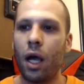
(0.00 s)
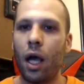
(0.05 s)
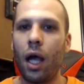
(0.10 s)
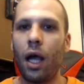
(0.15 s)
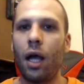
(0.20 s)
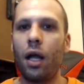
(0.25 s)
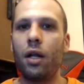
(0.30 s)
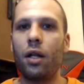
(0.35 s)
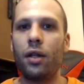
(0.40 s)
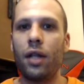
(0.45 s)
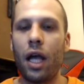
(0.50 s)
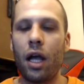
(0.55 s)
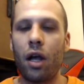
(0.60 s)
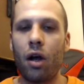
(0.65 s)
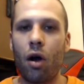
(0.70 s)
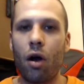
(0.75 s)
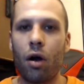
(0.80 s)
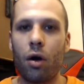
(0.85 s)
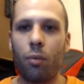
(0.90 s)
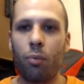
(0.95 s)
And they
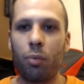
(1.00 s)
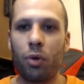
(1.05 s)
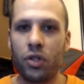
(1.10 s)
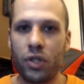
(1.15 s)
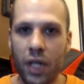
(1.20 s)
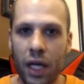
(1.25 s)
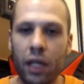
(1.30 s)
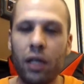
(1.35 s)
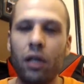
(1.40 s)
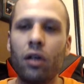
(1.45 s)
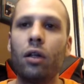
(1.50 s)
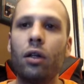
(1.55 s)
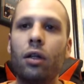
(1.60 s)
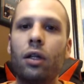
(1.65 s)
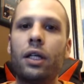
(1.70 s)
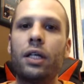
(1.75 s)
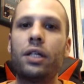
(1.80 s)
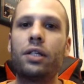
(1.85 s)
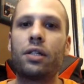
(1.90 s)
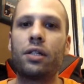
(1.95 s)
are
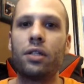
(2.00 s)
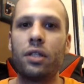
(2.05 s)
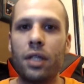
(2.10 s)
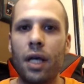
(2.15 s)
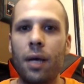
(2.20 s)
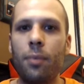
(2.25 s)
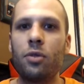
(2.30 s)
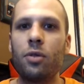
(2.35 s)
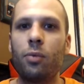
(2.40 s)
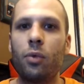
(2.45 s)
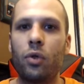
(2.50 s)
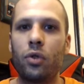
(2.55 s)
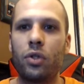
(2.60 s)
particularly susceptible